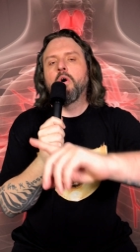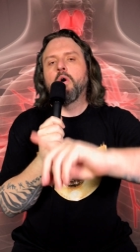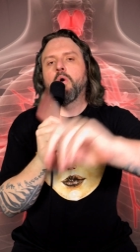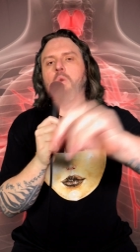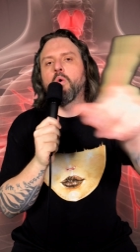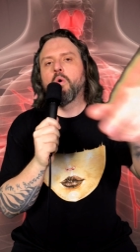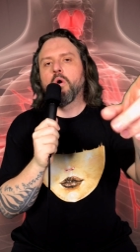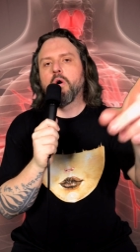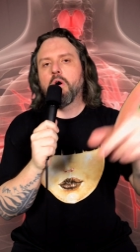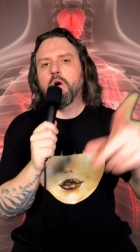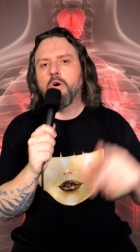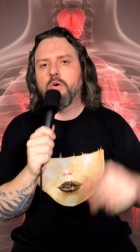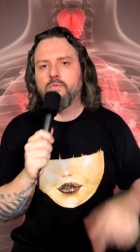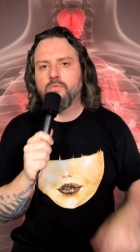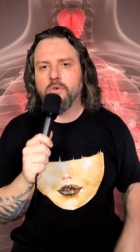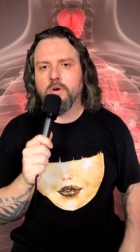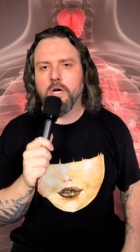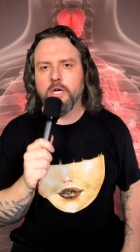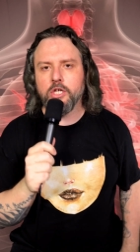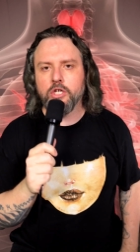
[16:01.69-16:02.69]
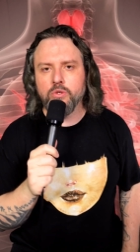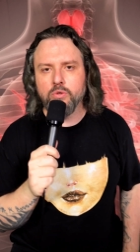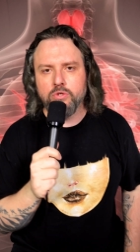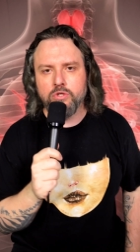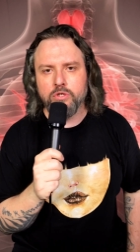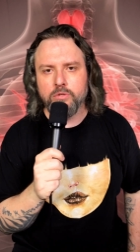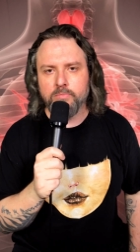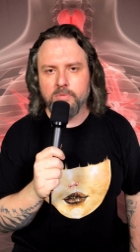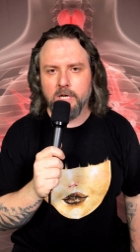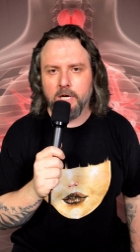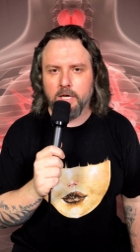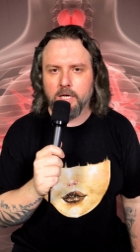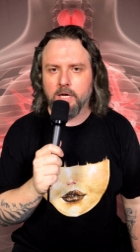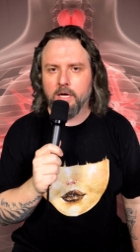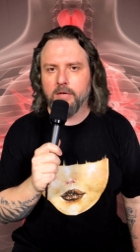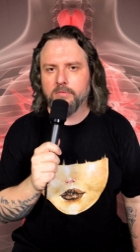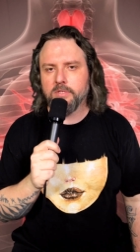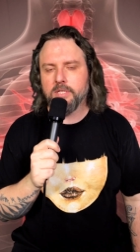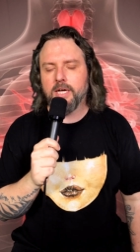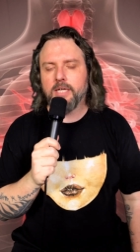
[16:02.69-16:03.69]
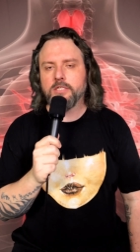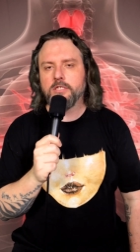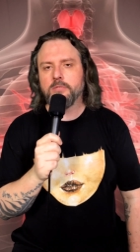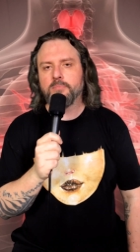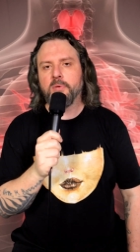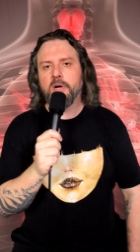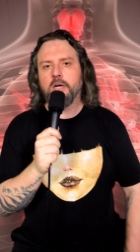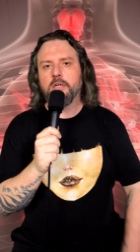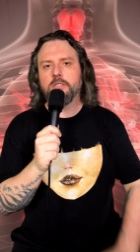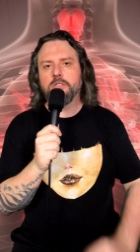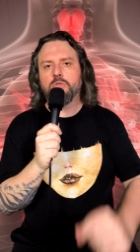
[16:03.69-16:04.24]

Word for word: or over on youtube dot com slash inspired